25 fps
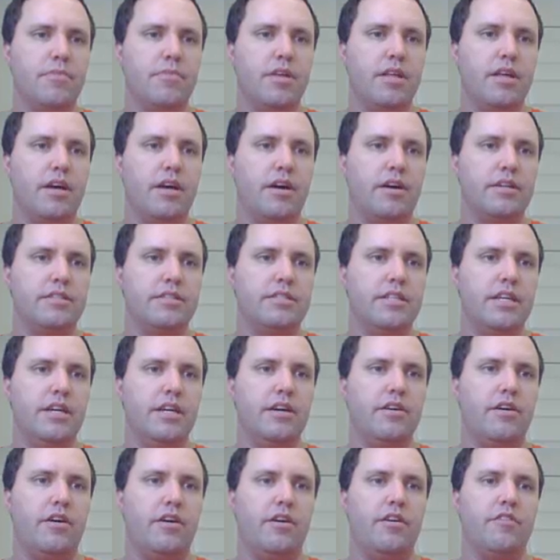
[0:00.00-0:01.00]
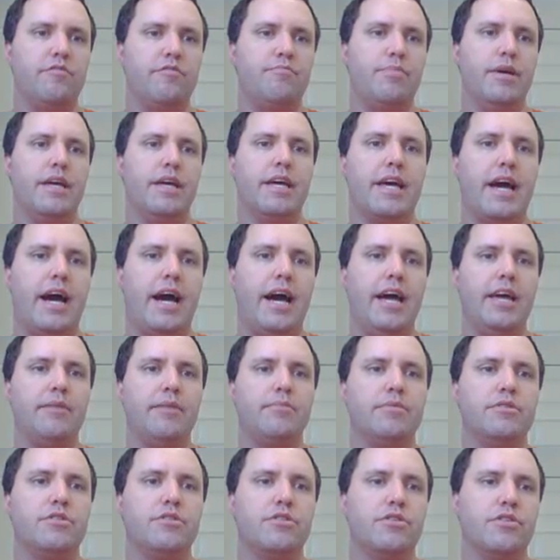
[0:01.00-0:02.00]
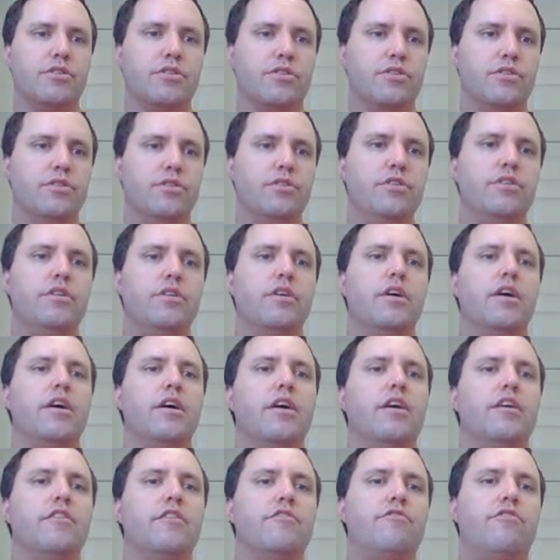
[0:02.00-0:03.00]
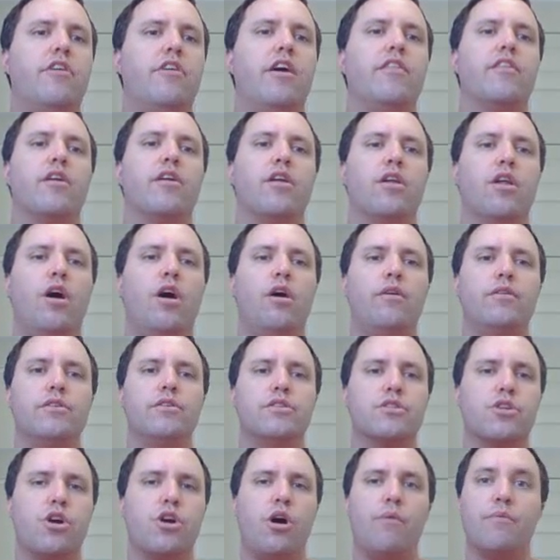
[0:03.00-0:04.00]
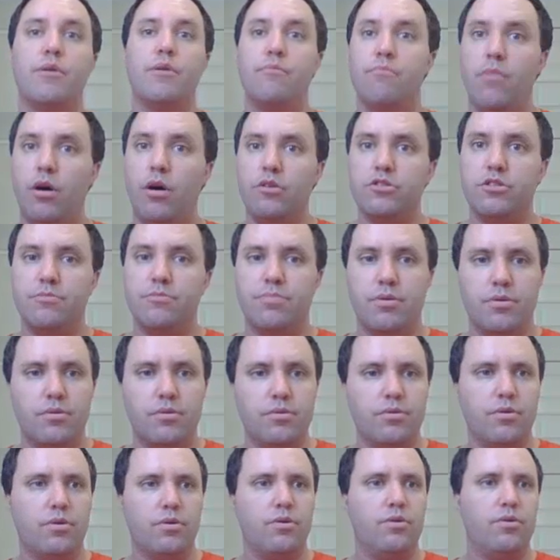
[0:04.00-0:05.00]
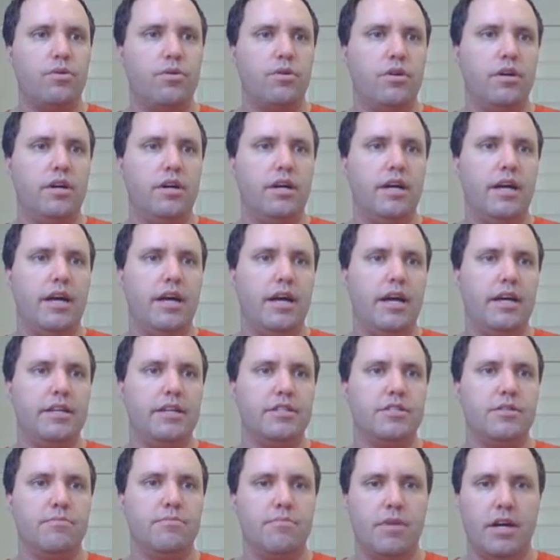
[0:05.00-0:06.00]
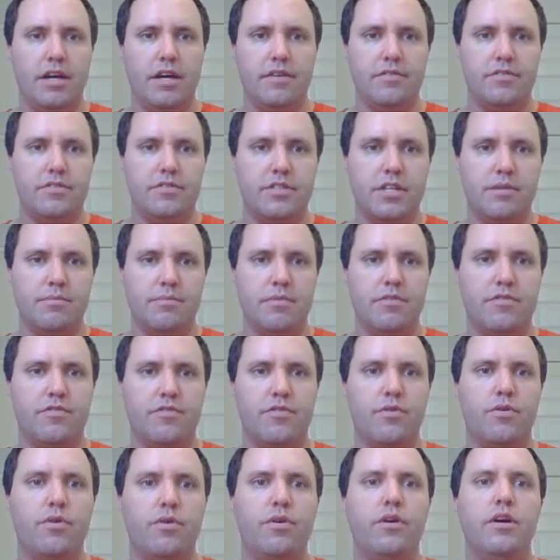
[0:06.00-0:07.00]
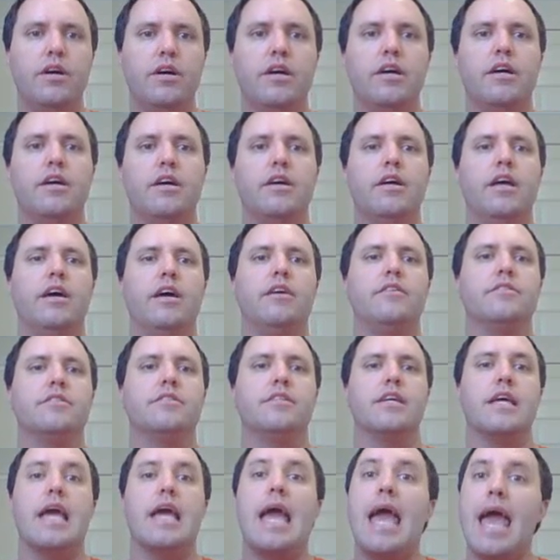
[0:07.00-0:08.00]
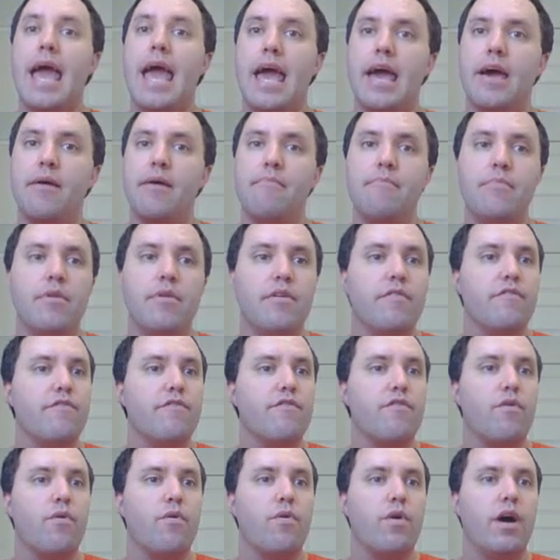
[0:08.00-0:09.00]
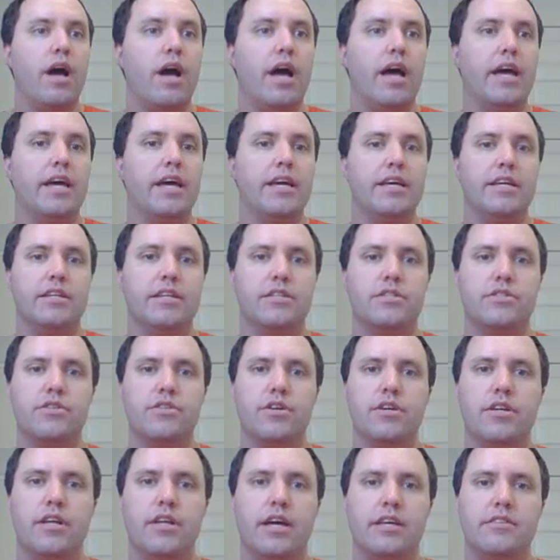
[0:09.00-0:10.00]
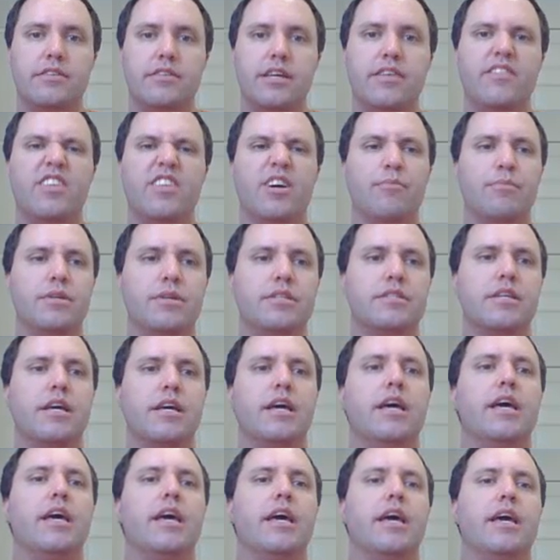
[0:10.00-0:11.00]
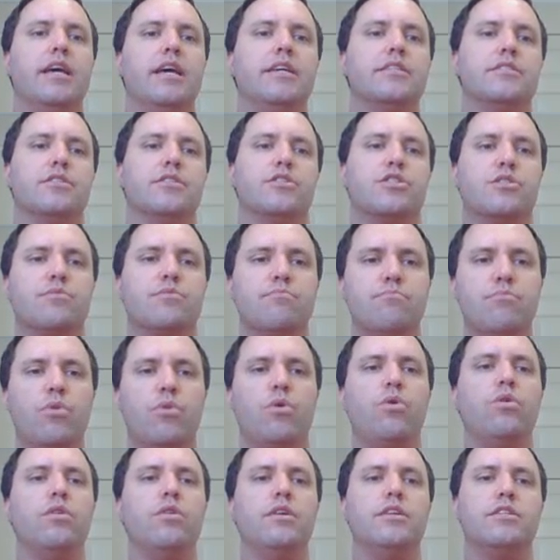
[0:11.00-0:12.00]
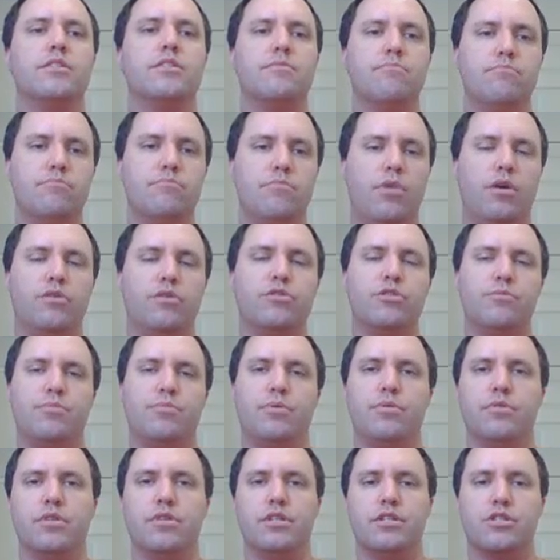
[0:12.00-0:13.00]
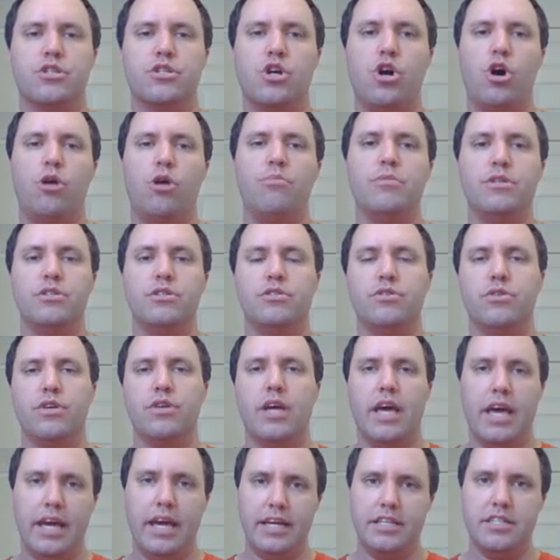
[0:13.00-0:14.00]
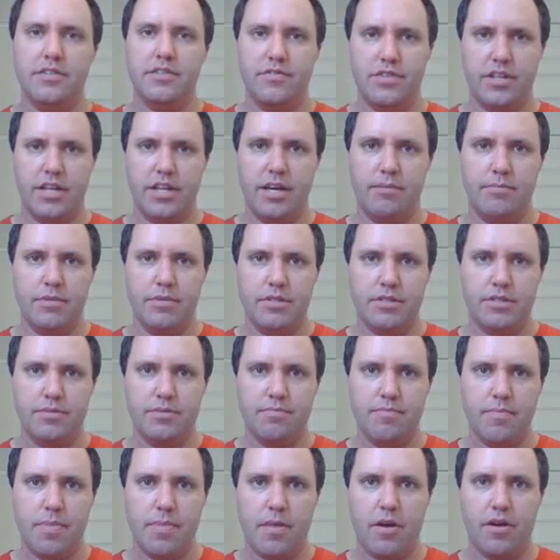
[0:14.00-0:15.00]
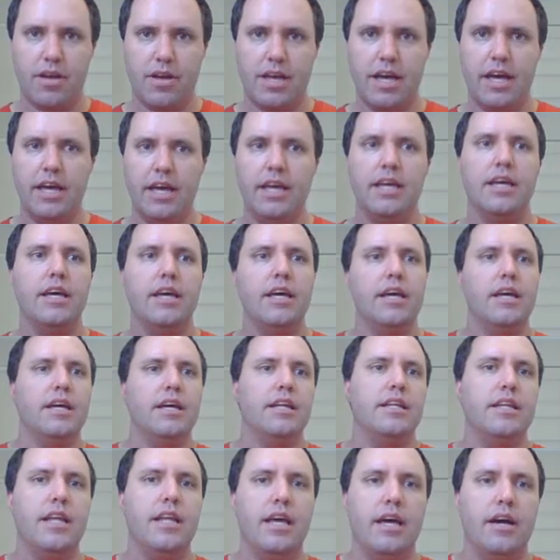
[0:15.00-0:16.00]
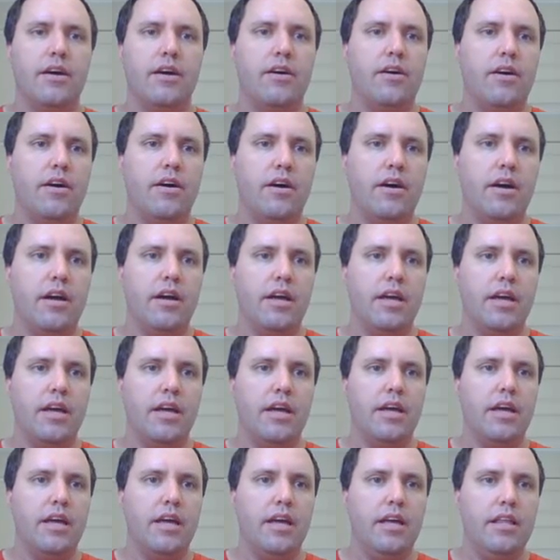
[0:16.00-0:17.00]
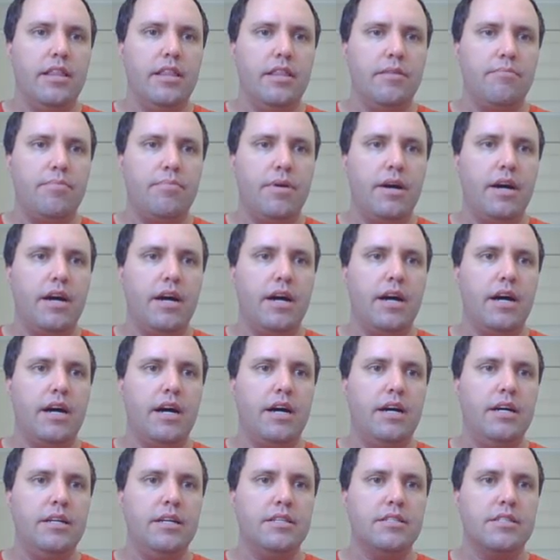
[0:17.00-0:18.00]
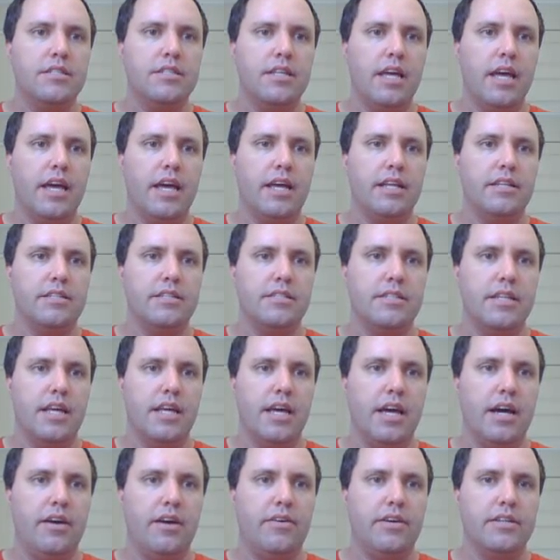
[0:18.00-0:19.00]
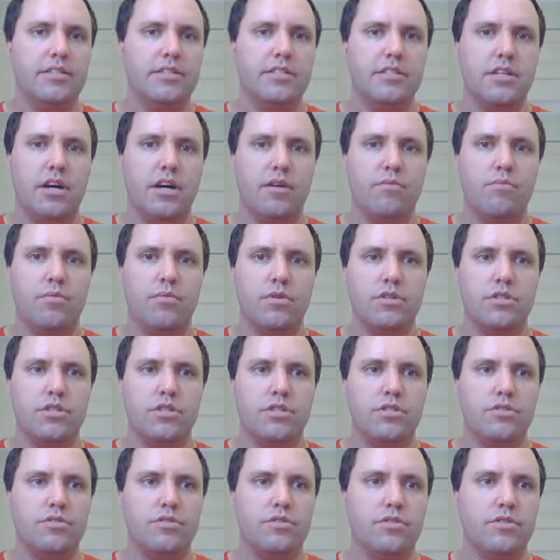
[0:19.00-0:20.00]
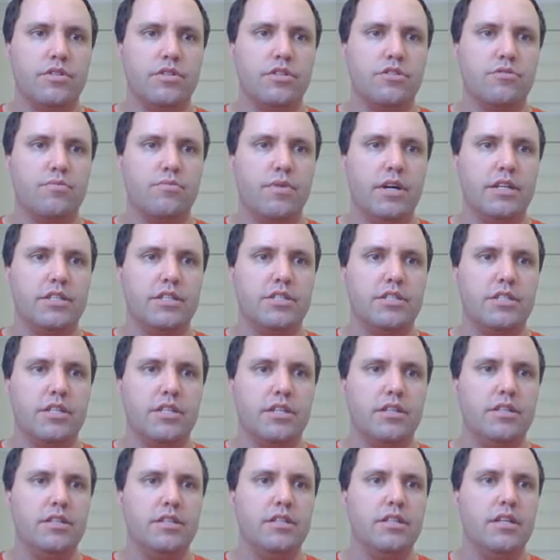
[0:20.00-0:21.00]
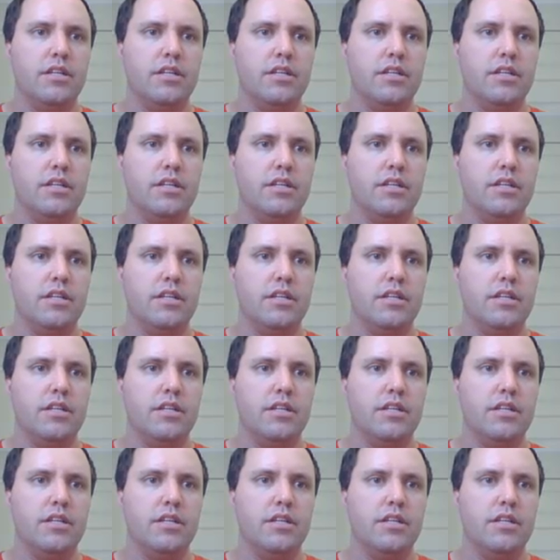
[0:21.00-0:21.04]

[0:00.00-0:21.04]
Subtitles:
idea of being able to find the lowest common multiple, or, as you may have seen before, LCM for a set of numbers is the smallest multiple that is common to each of the numbers. Okay? Now, in the past, and now I want you to do it this way still,